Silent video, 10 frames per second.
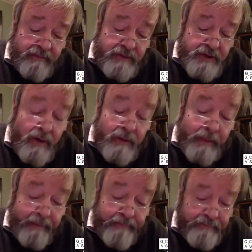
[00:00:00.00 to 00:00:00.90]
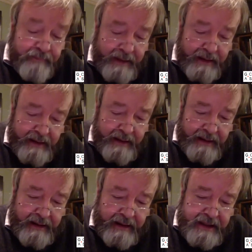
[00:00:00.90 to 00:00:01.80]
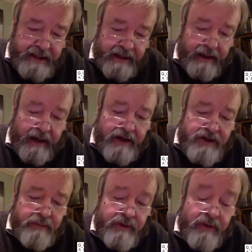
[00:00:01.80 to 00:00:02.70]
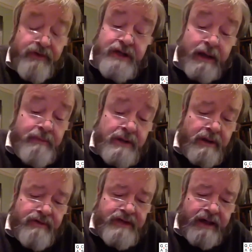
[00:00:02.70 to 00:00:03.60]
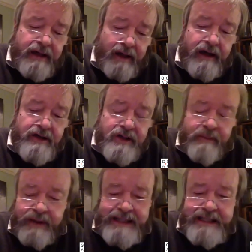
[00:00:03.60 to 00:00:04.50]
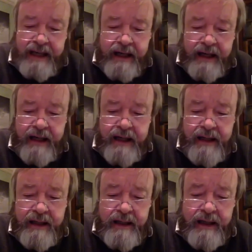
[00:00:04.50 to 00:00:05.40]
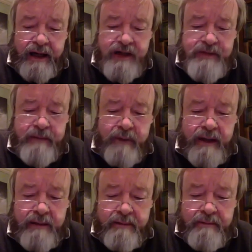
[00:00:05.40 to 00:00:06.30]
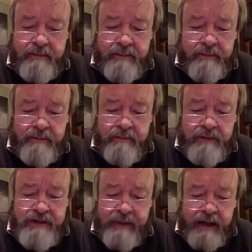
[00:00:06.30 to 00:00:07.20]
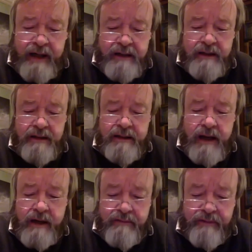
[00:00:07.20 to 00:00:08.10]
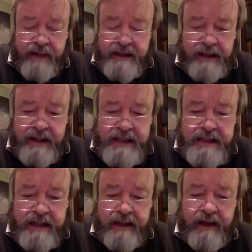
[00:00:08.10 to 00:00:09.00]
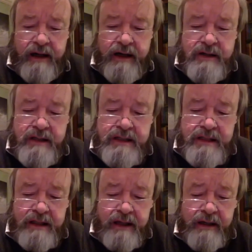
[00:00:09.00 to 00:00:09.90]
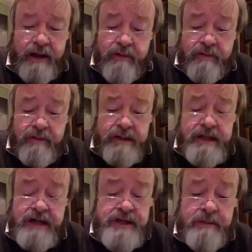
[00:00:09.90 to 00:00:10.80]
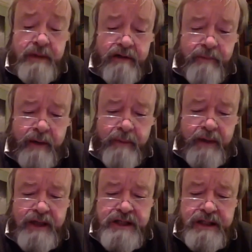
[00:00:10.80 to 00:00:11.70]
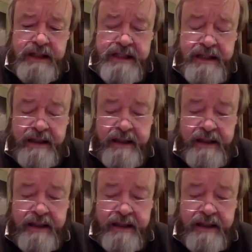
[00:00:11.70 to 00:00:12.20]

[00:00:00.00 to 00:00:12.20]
of dogma in psychiatry, but not skeptical of psychiatry per se. I spent most of my adult life acting as a psychiatrist, and I know from the testimony of my patients,